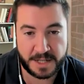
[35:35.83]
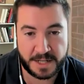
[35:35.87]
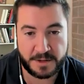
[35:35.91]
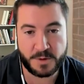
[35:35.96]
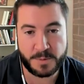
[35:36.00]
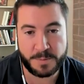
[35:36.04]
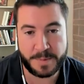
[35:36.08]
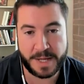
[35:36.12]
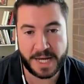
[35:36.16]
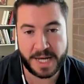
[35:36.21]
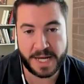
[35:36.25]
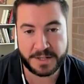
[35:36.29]
can
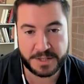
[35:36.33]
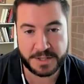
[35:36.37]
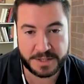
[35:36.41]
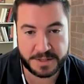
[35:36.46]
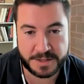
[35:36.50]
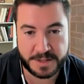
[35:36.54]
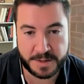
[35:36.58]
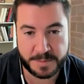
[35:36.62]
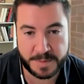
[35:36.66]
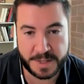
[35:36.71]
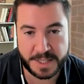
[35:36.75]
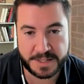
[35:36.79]
you
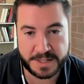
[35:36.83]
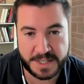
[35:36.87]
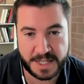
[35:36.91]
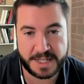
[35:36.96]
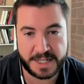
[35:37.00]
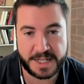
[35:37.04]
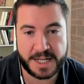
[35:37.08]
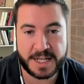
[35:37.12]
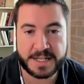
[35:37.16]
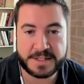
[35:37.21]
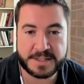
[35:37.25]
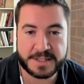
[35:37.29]
imagine somebody
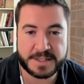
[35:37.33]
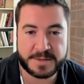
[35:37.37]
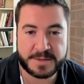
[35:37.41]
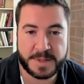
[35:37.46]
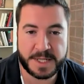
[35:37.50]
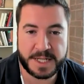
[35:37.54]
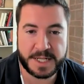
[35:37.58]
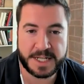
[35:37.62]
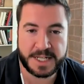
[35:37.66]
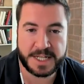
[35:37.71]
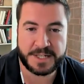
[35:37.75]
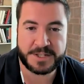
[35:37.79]
saying yes let's
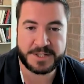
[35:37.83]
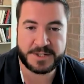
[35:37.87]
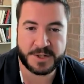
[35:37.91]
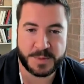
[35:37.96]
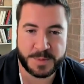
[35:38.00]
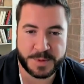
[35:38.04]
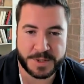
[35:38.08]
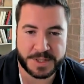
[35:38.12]
make it easier